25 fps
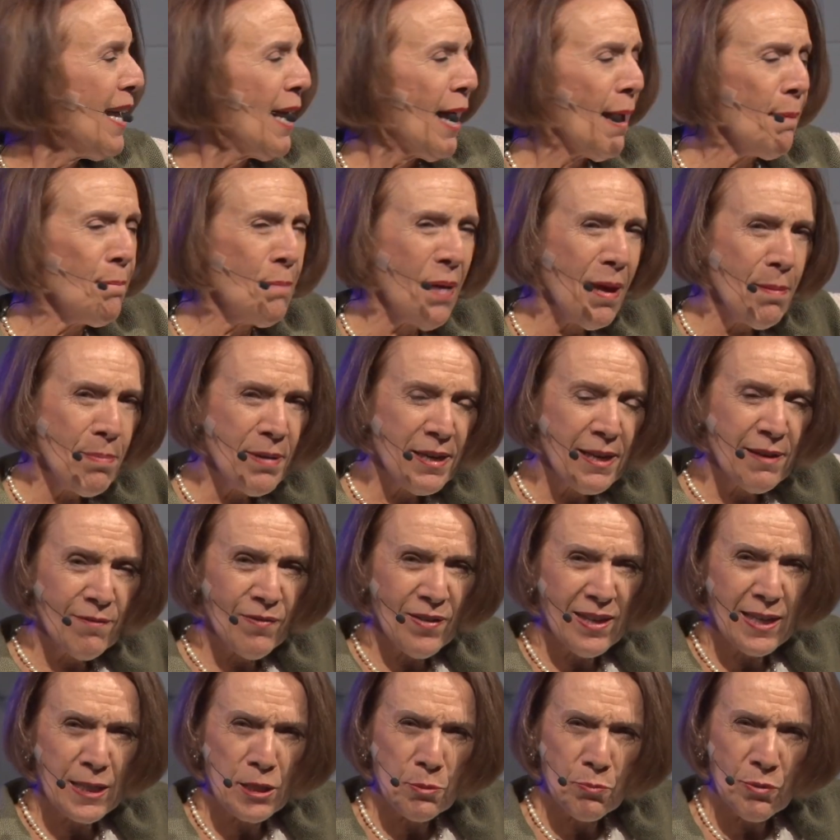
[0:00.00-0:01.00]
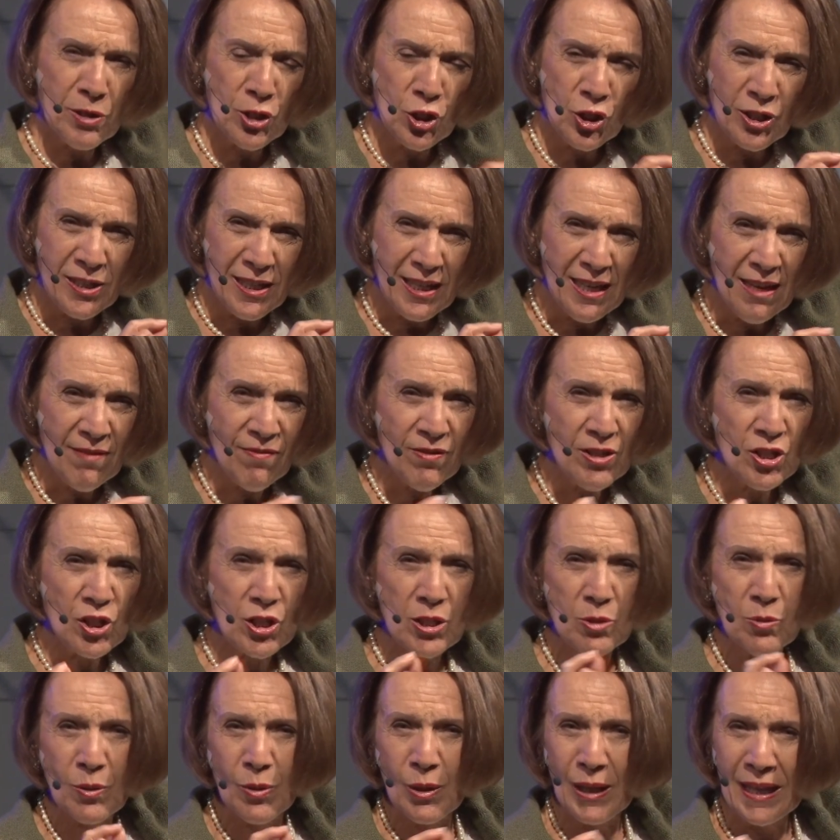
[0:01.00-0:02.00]
and maybe give expression, even
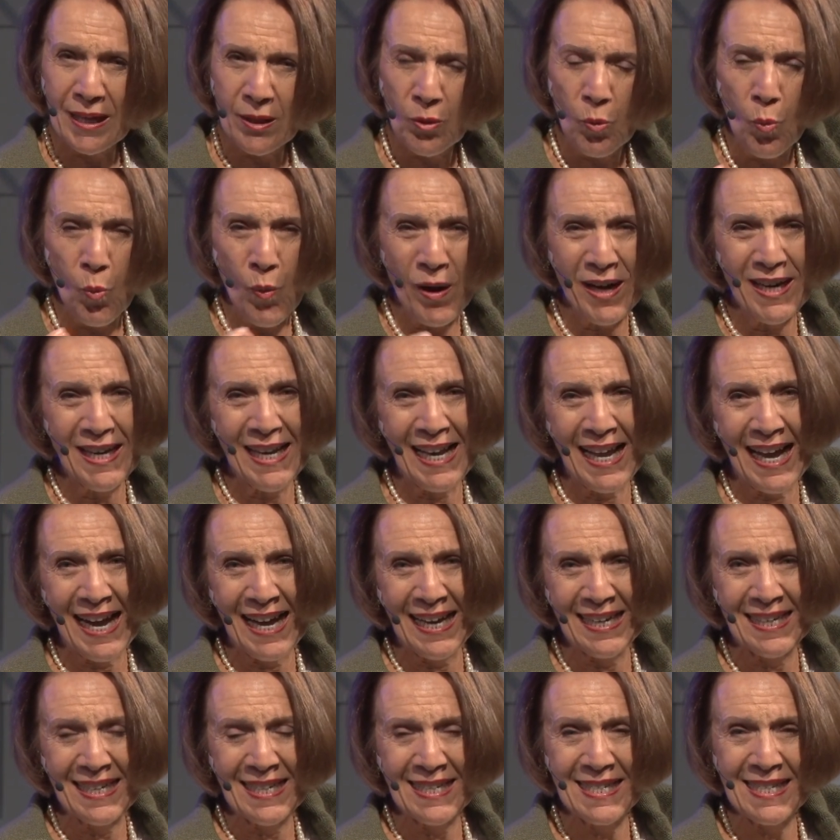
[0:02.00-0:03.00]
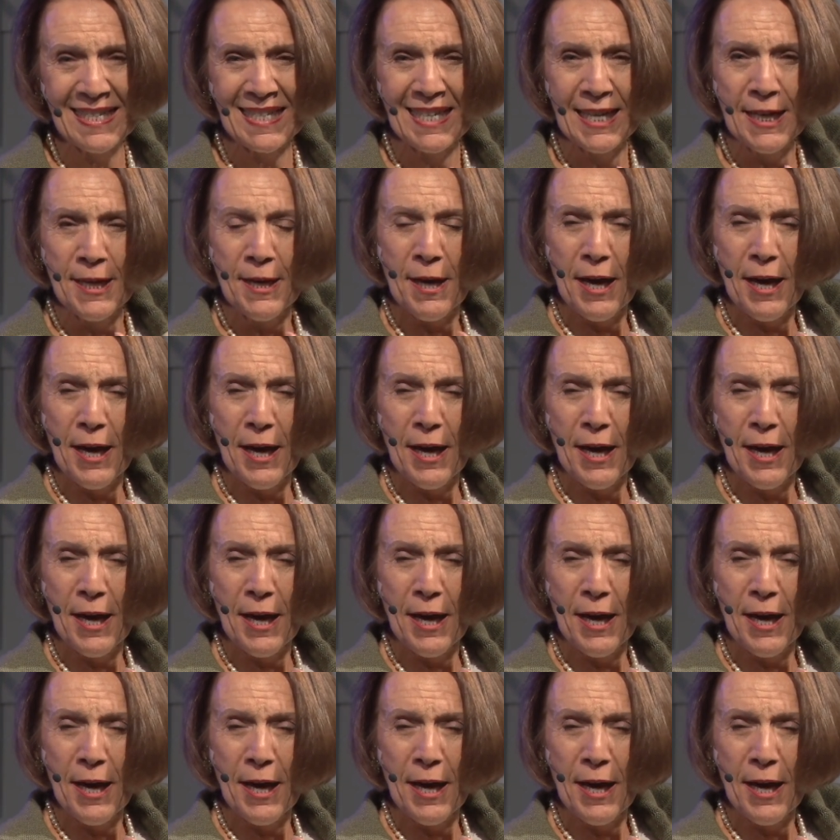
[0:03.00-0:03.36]
just with little one-liners,